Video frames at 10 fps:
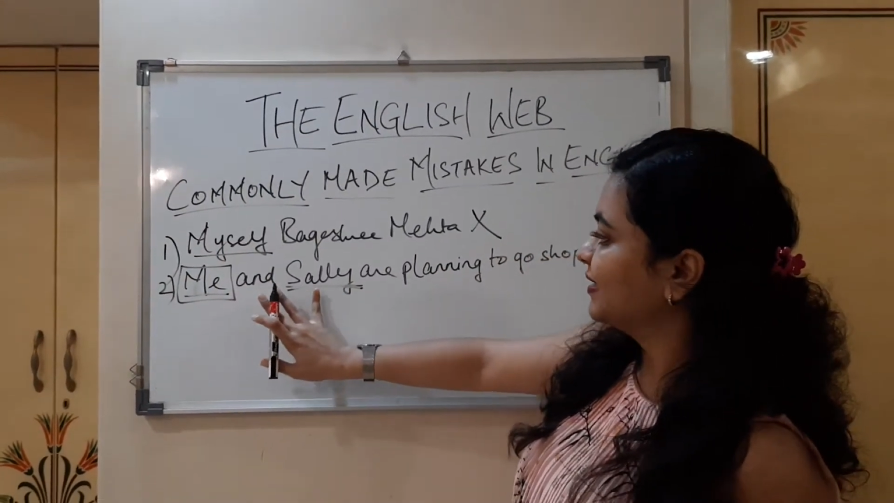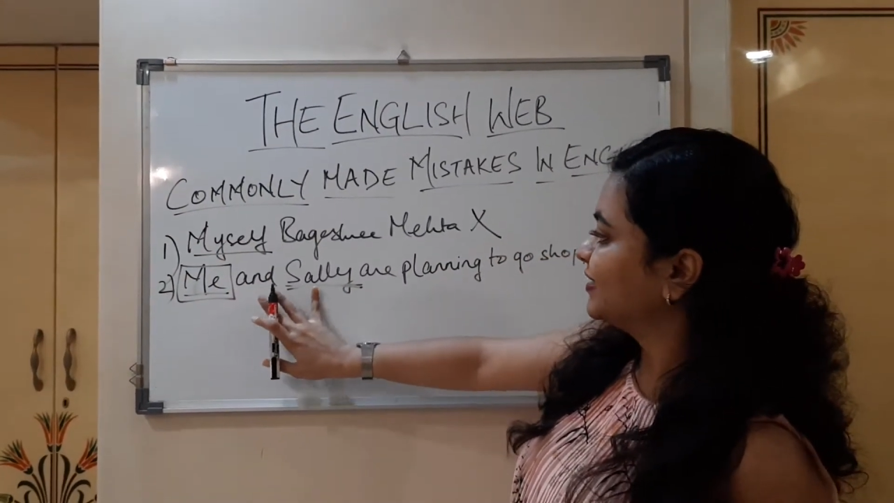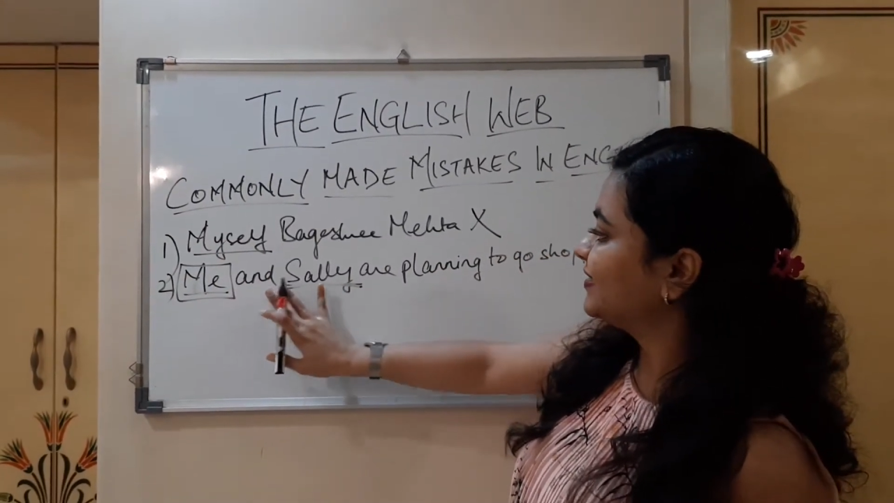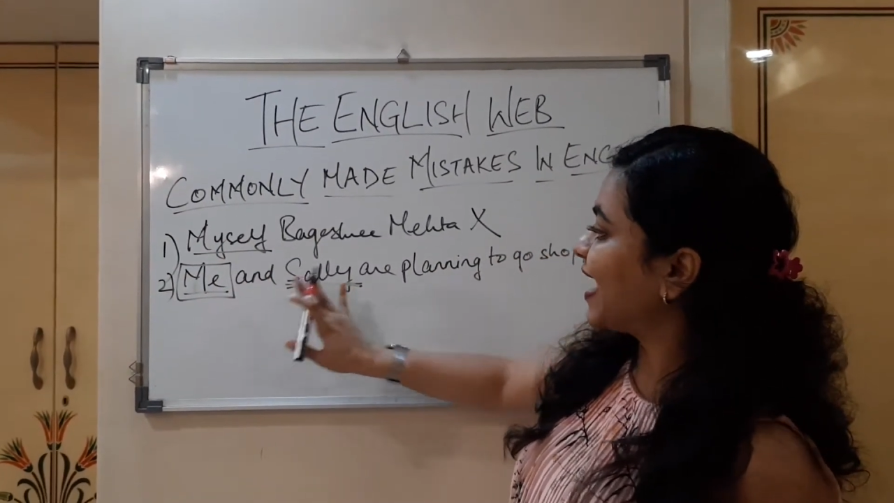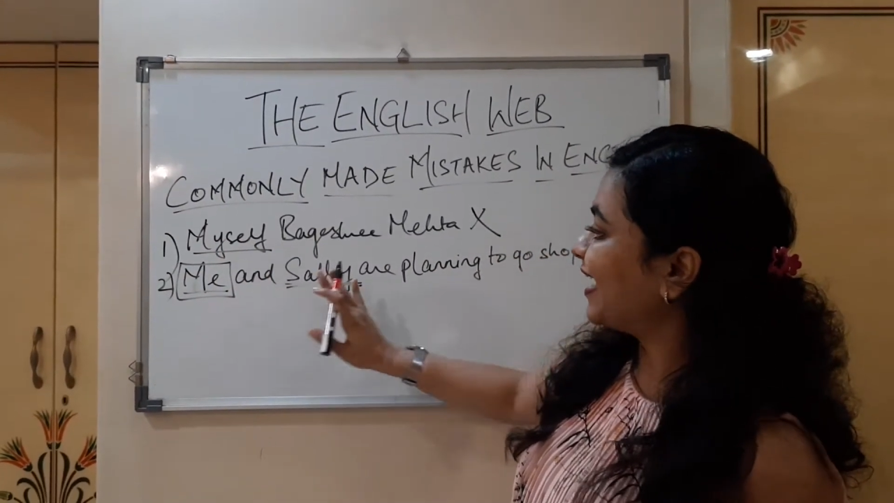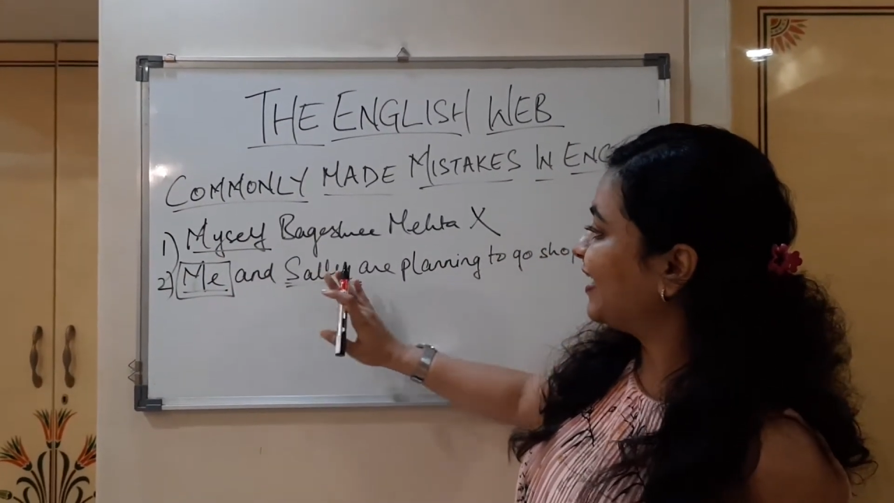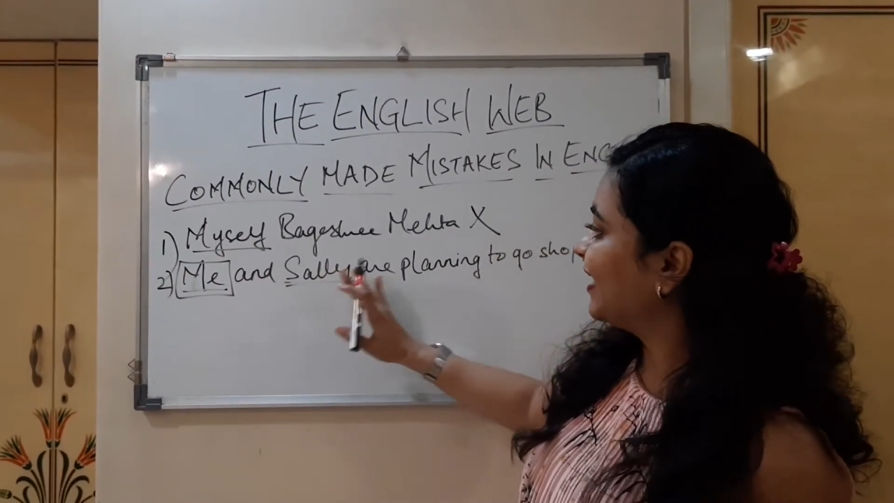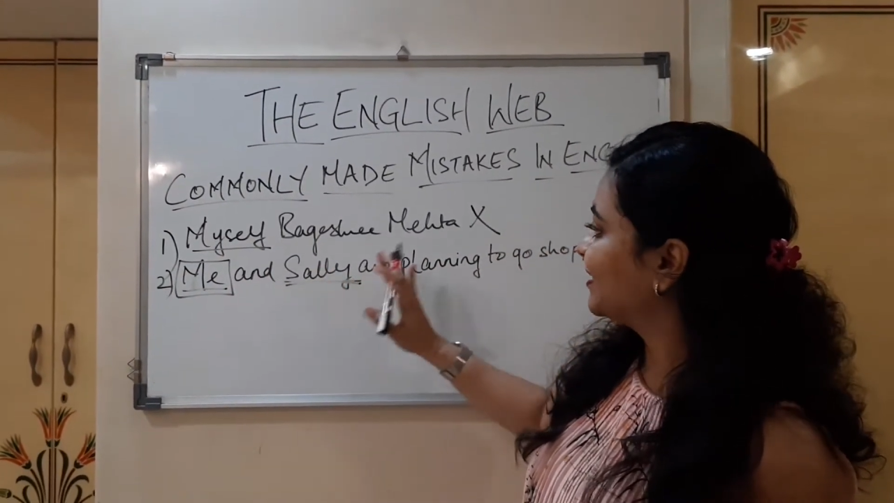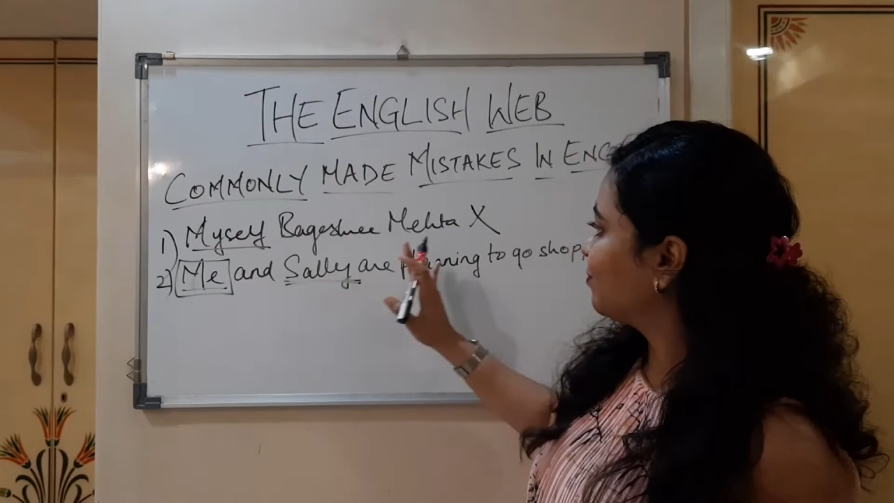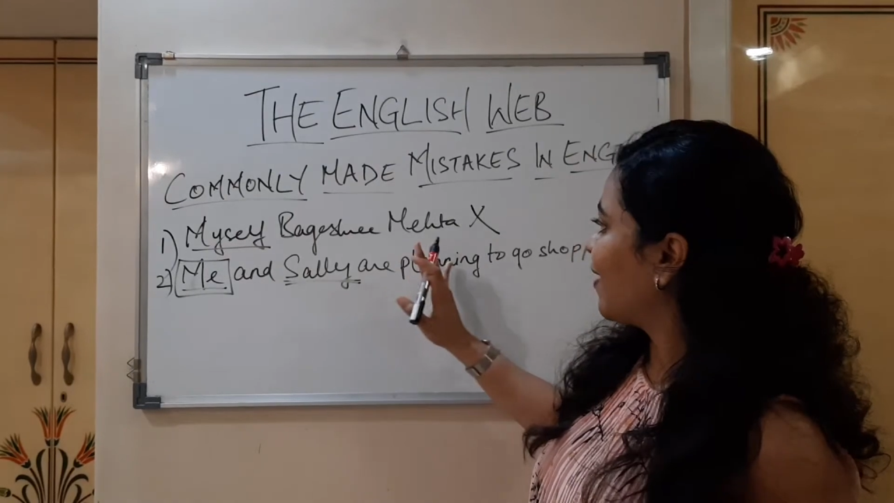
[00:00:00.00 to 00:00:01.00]
Sally
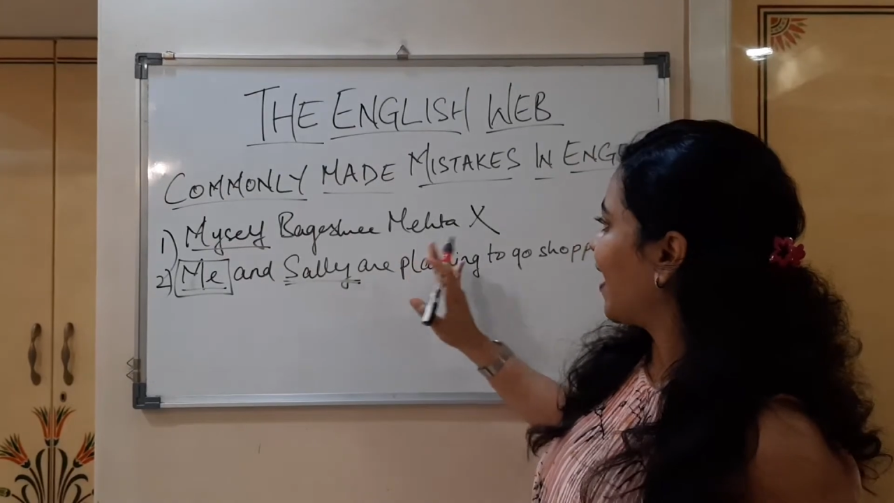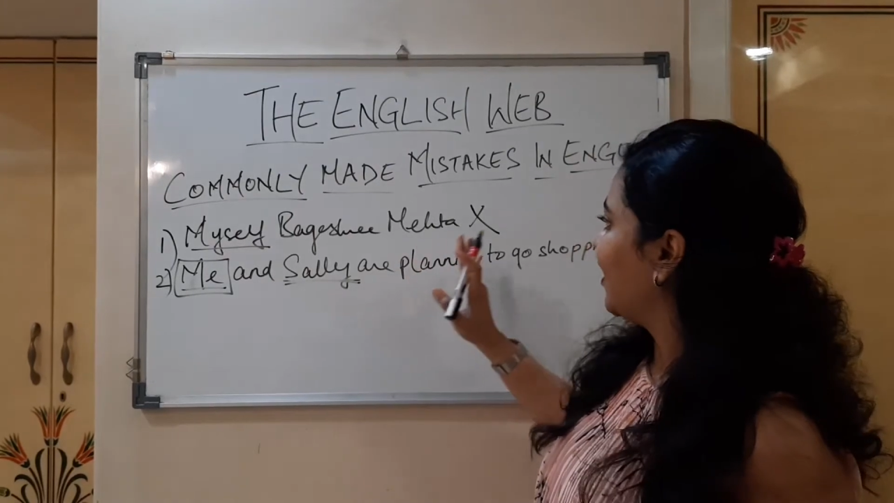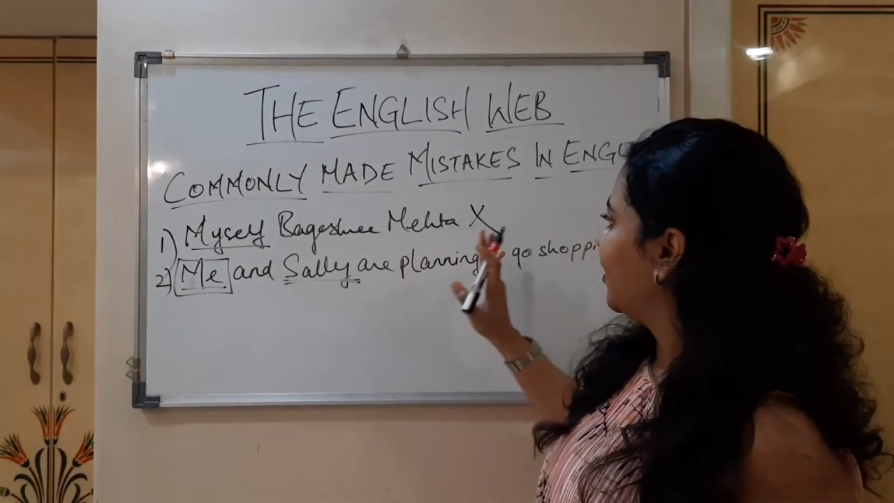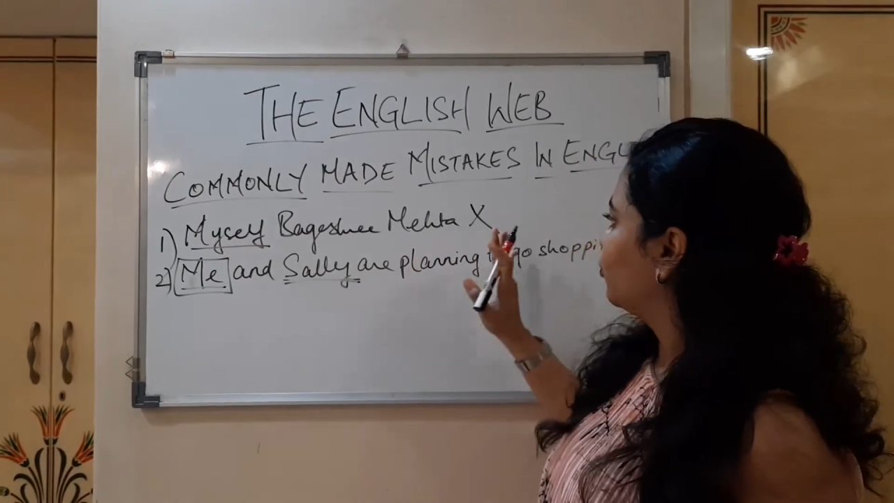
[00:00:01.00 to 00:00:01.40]
is planning